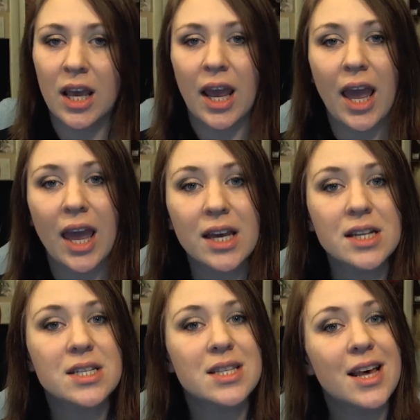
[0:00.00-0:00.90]
And
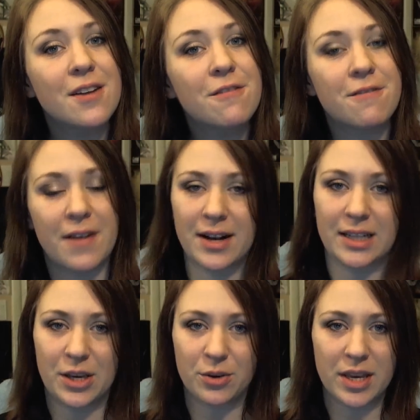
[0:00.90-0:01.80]
then finally,
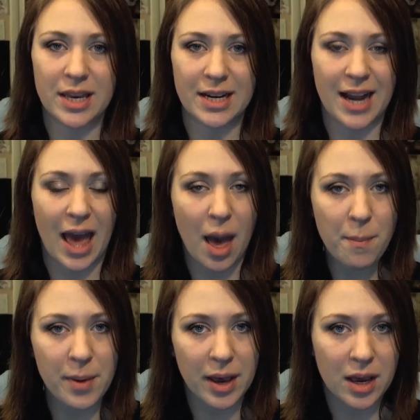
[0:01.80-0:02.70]
you can get an
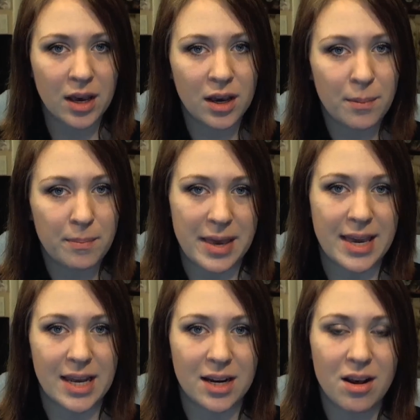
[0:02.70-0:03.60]
epic
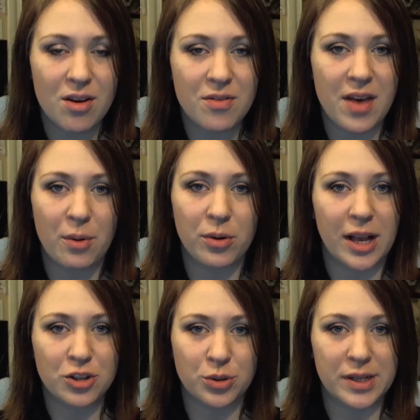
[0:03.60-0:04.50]
beacon that will
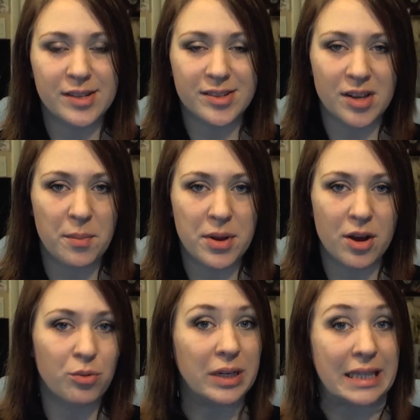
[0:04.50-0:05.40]
actually summon a
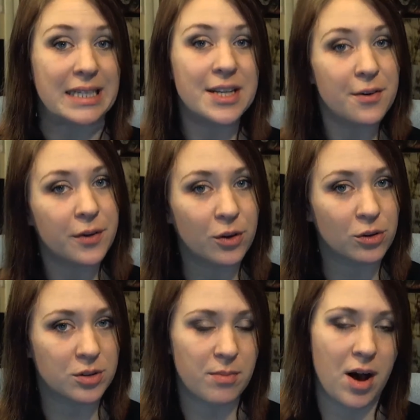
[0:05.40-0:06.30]
really
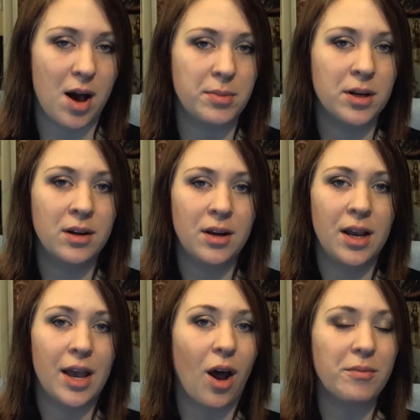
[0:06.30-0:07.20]
difficult mob.
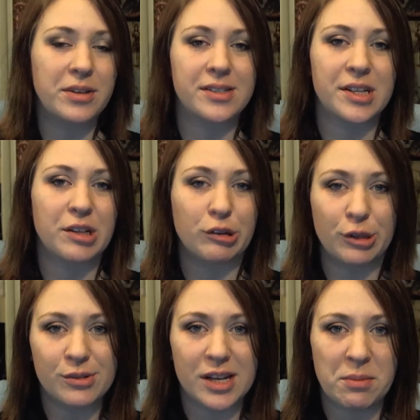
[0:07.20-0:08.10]
And obviously the
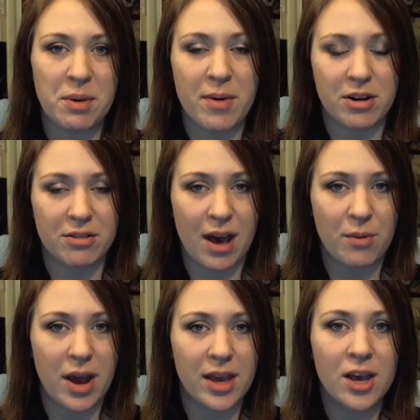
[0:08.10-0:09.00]
loot's going to be better that
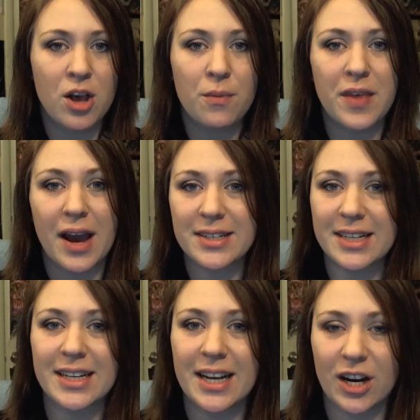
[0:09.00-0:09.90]
way. The idea
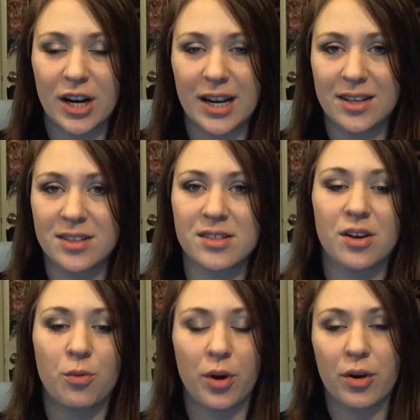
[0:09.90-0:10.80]
here is
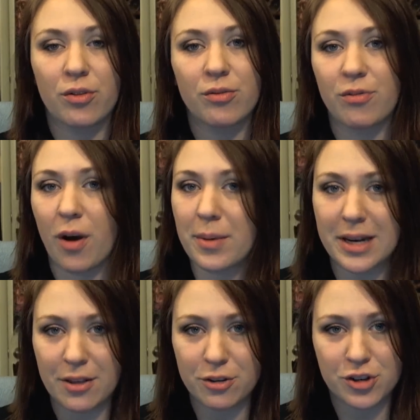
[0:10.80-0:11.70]
we're farming
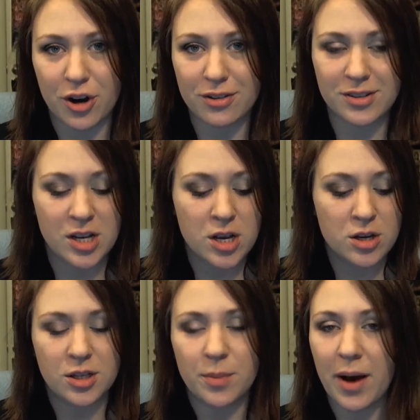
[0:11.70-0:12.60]
nether shards
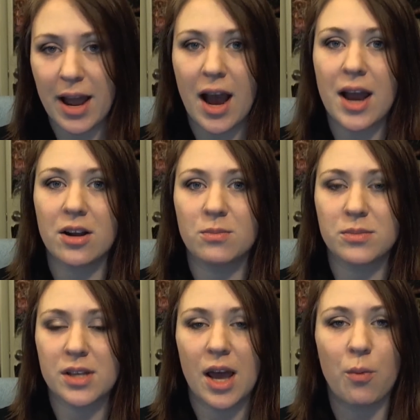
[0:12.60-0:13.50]
to buy items,
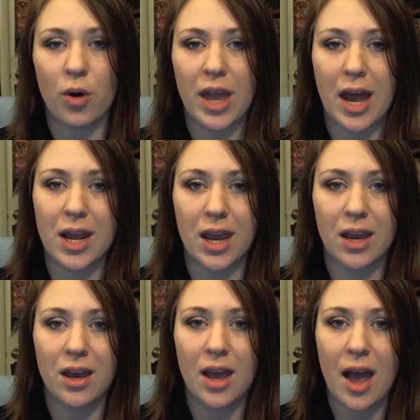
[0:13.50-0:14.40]
and we're getting
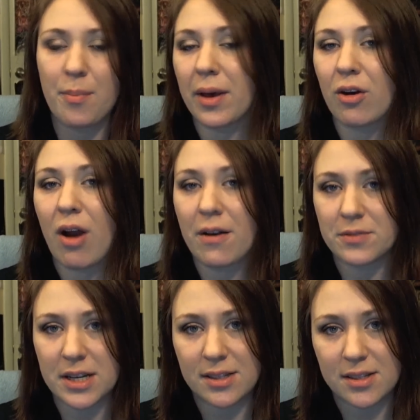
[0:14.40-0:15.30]
epic
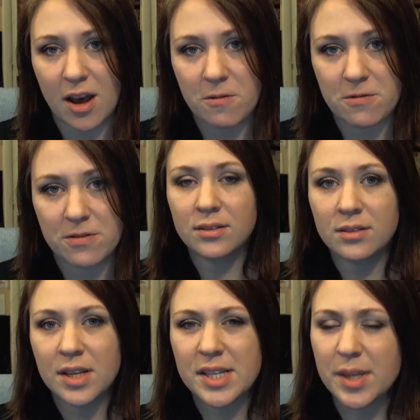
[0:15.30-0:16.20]
crafting stuff.
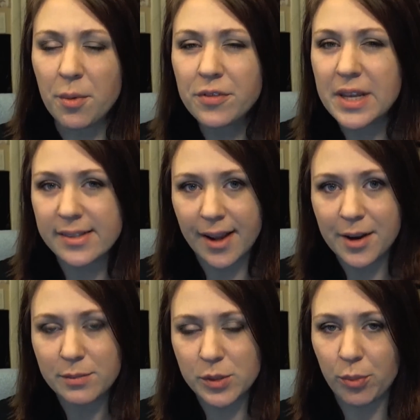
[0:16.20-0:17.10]
Some of these
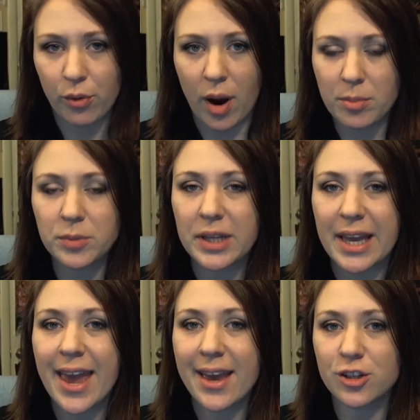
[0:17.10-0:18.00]
items probably
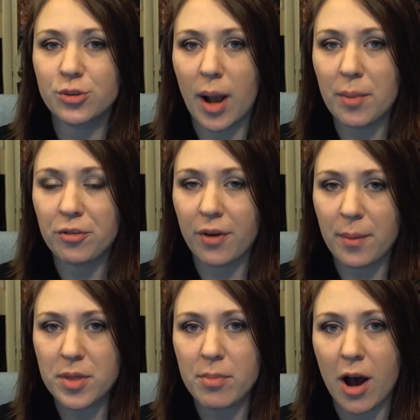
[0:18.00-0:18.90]
can drop
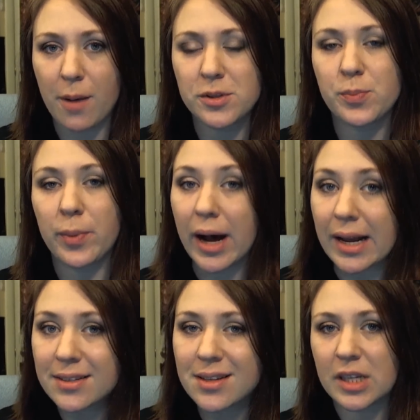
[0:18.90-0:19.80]
from the mobs,
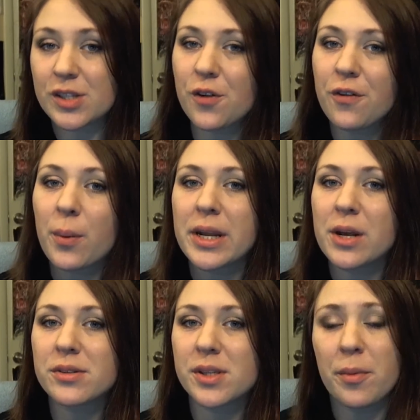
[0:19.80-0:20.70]
but so far we
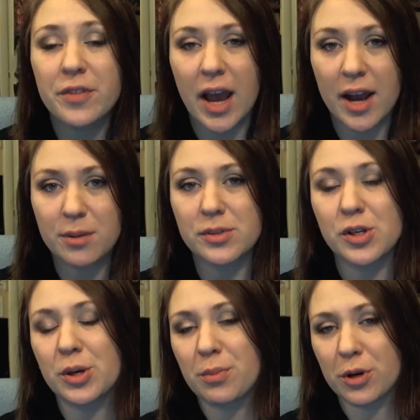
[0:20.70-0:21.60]
know some of the items
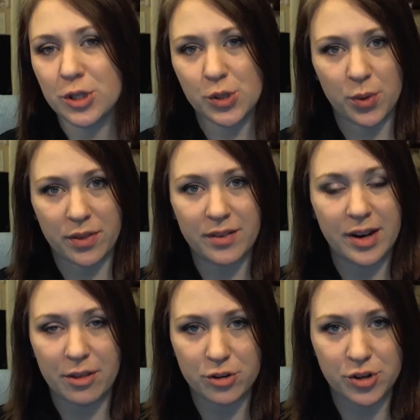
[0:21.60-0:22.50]
you can purchase with
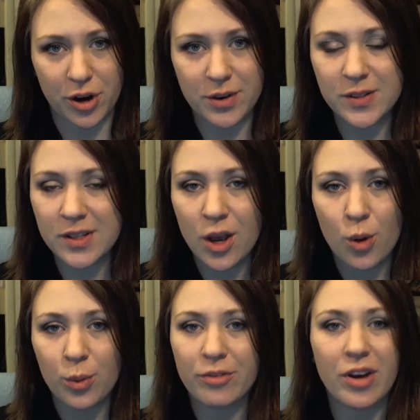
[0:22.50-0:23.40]
nether shards.
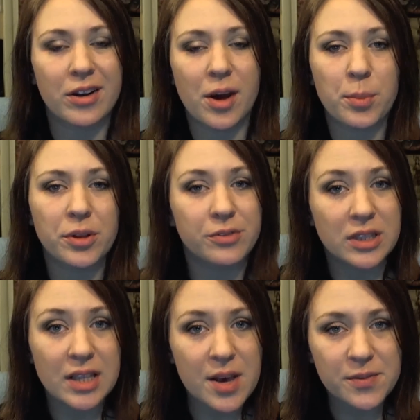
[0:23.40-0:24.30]
We've got a couple of
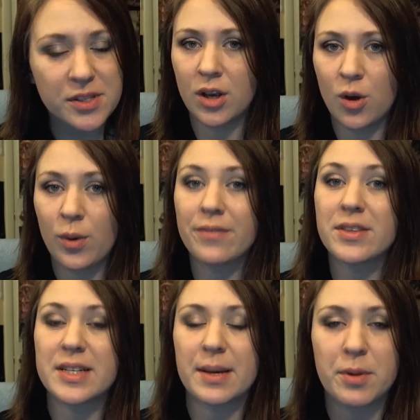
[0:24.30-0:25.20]
glyphs. We have the
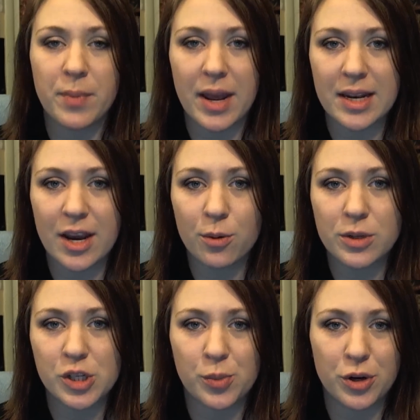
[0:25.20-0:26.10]
Demon Bane gear,
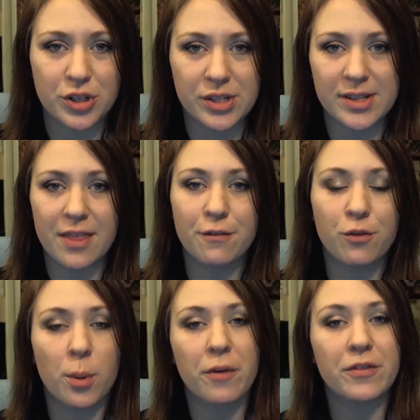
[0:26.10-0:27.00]
which is purchased in the
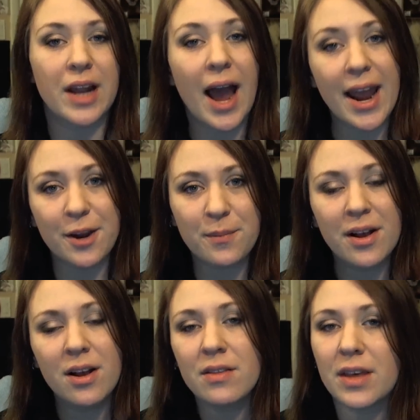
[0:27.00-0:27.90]
form of an item
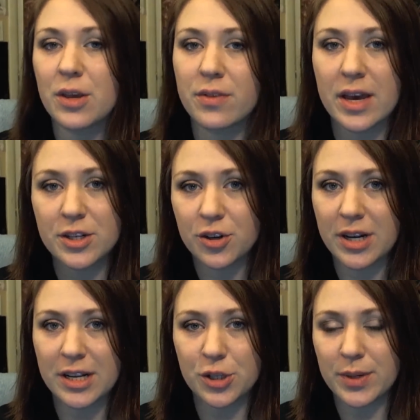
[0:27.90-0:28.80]
that you then turn
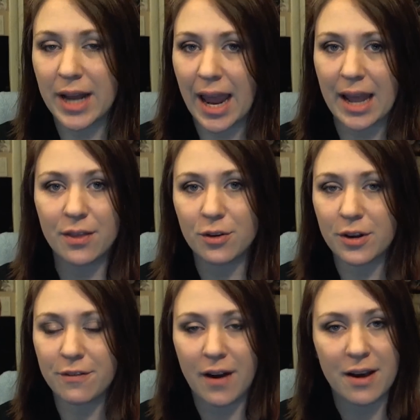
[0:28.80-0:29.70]
into an
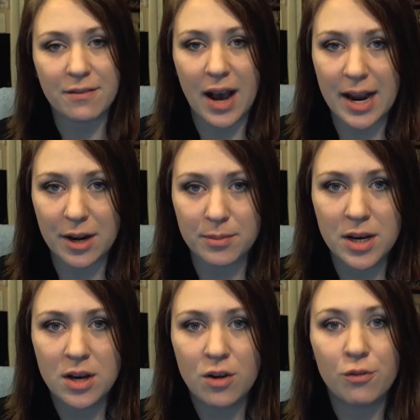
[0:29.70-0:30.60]
835 item
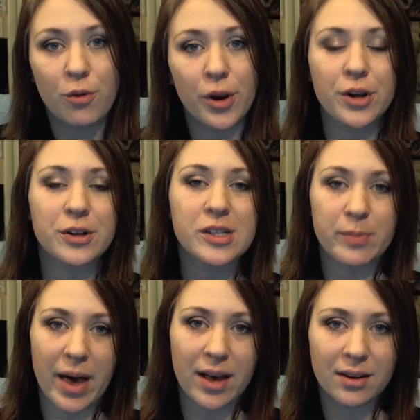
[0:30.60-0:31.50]
for your
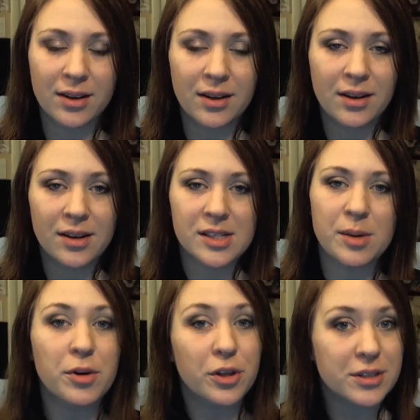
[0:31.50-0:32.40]
spec,
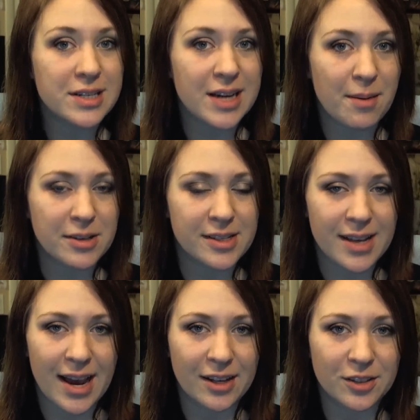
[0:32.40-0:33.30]
similar to Timeless
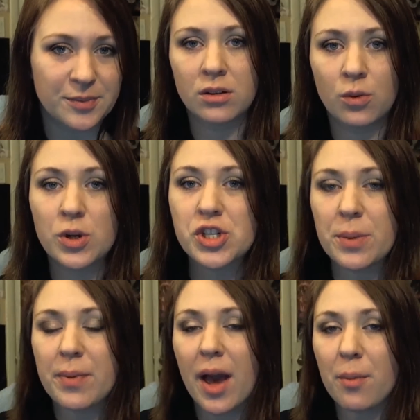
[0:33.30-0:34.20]
Isle, which can
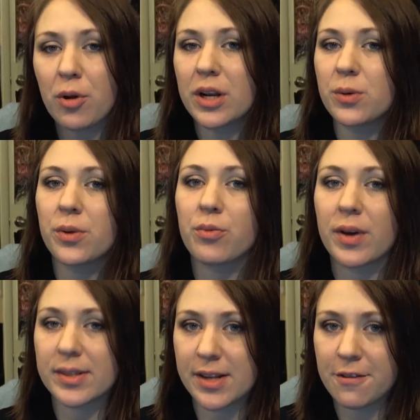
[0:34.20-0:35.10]
be upgraded with
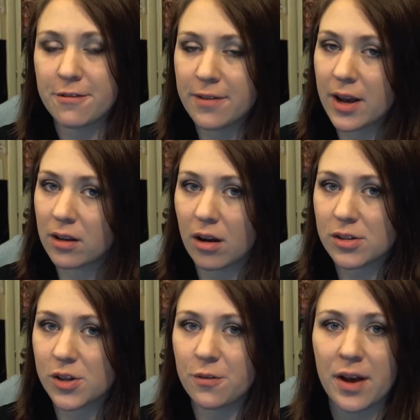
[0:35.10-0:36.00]
Resonant Fell,
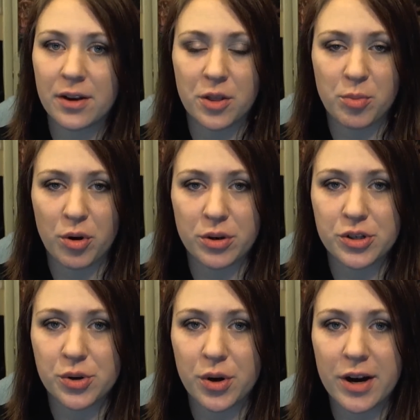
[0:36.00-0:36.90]
also found in the Broken
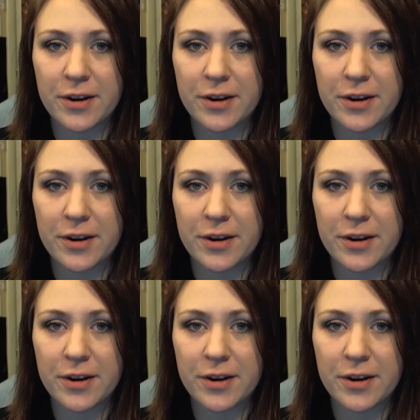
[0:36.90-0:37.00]
Shore.